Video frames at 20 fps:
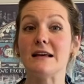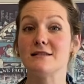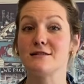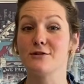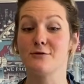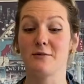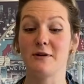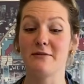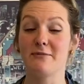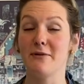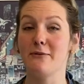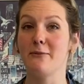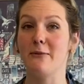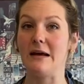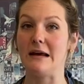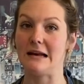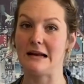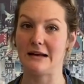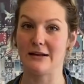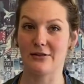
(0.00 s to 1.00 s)
so we've been
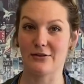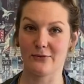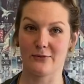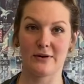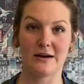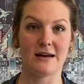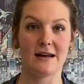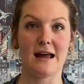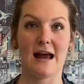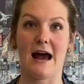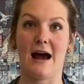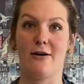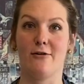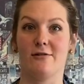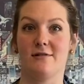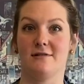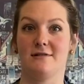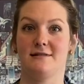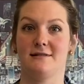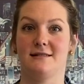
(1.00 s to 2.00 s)
waiting 3
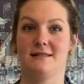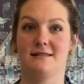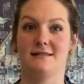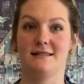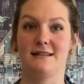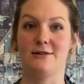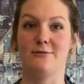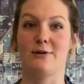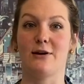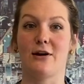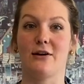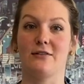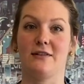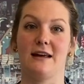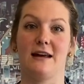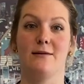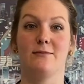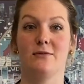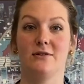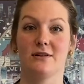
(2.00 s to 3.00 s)
hours to see what our
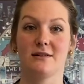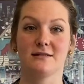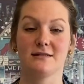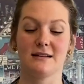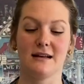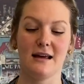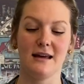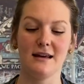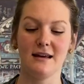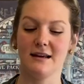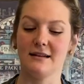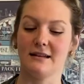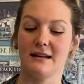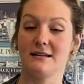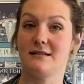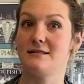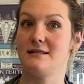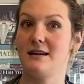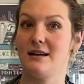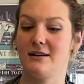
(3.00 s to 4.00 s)
lamb looks like.
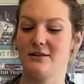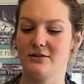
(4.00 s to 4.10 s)
Let's take a